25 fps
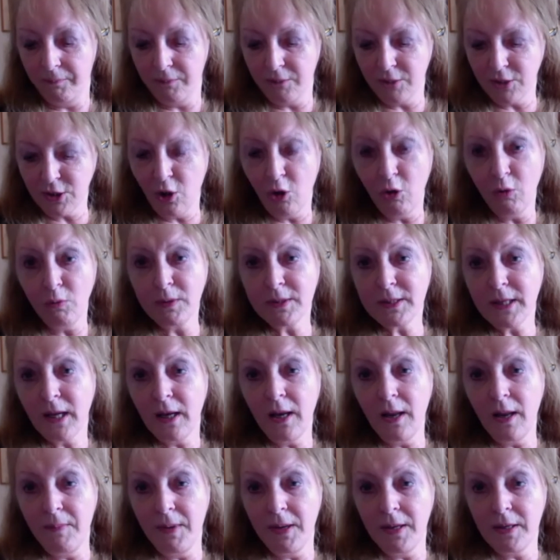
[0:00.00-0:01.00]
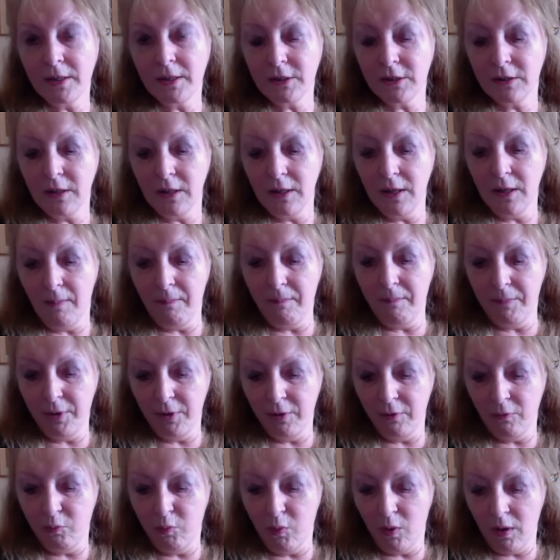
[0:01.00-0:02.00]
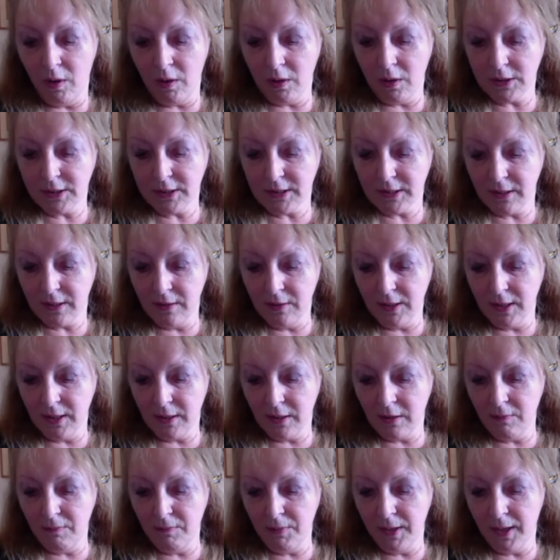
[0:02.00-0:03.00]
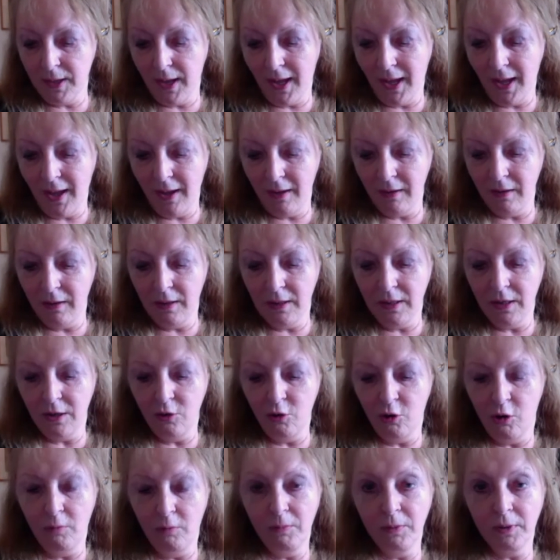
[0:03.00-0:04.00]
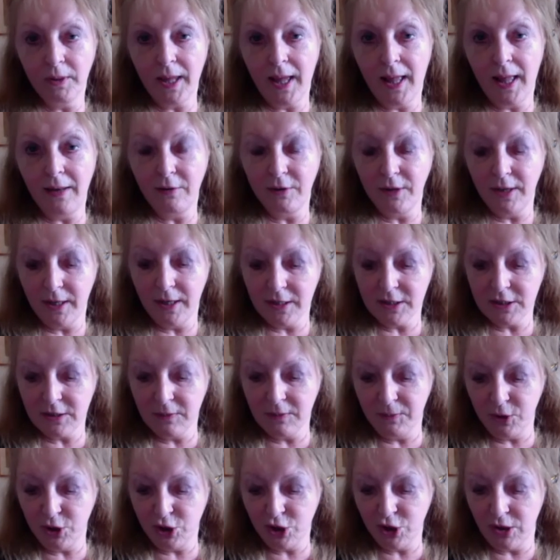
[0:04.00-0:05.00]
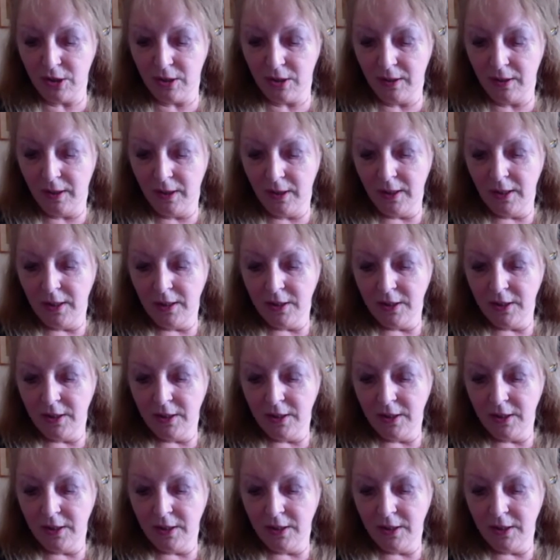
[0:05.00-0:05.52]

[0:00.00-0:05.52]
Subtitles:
There is always a limit to the number of works that can be hung in a normal gallery exhibition,